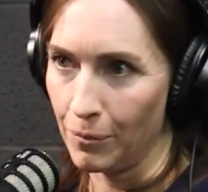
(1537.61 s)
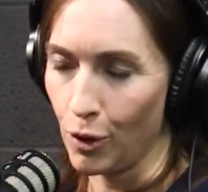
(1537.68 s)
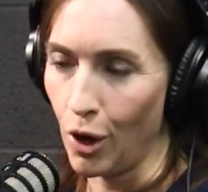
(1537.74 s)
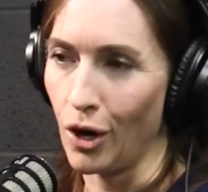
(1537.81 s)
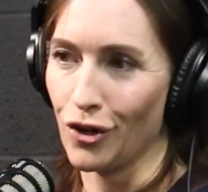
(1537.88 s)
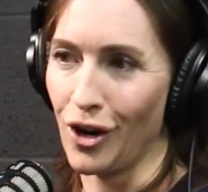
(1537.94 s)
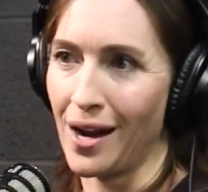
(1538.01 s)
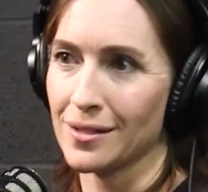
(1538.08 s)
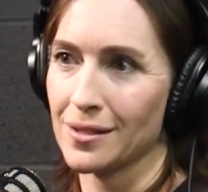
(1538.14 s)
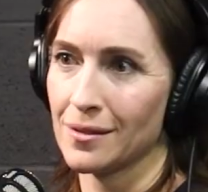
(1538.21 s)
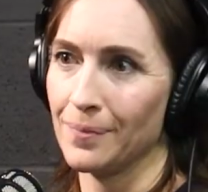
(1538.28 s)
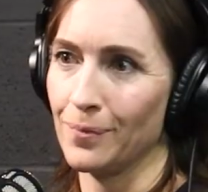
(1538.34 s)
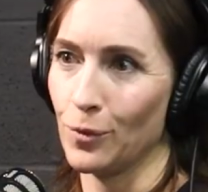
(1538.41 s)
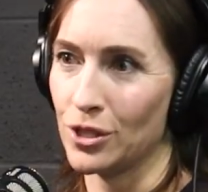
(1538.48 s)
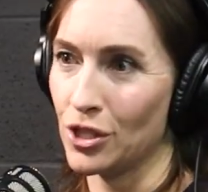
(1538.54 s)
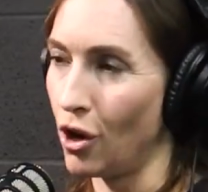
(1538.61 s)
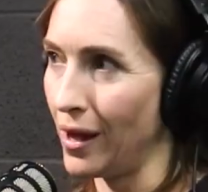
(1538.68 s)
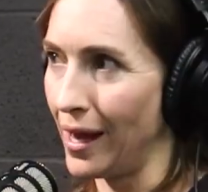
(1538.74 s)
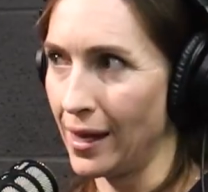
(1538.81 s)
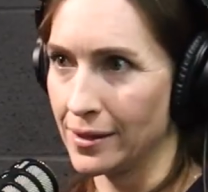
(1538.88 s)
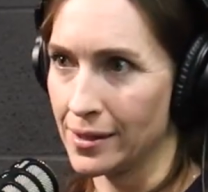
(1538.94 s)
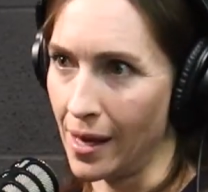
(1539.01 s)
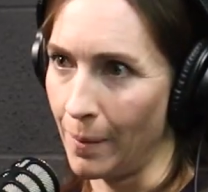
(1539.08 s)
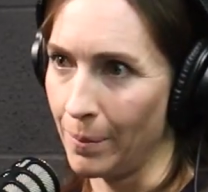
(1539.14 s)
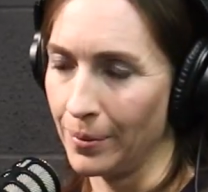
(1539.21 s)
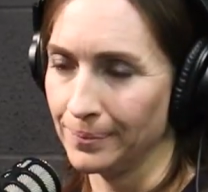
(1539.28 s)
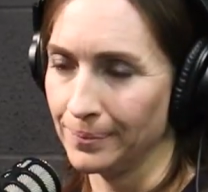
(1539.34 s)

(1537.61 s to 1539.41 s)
progress, which all adds up.